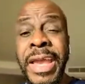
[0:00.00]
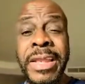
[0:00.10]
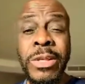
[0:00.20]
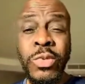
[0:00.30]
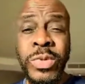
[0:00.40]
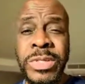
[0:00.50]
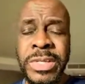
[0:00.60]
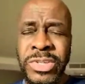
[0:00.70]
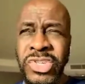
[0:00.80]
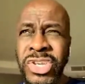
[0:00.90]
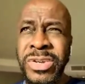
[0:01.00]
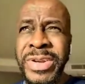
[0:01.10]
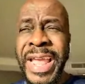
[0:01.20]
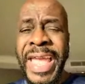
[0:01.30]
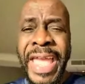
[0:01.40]
And this was a year
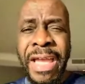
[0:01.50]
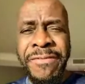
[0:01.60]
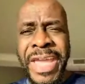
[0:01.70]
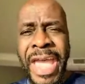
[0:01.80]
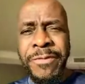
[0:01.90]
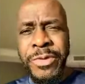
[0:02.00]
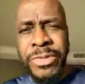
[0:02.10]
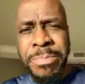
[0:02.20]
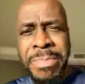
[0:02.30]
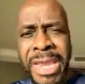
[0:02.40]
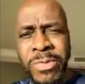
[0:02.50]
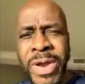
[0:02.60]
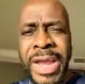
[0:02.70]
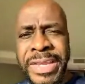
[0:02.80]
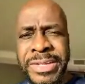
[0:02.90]
and a half after the May
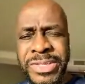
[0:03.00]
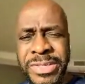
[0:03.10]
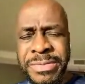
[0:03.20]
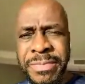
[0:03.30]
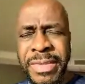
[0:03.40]
riots.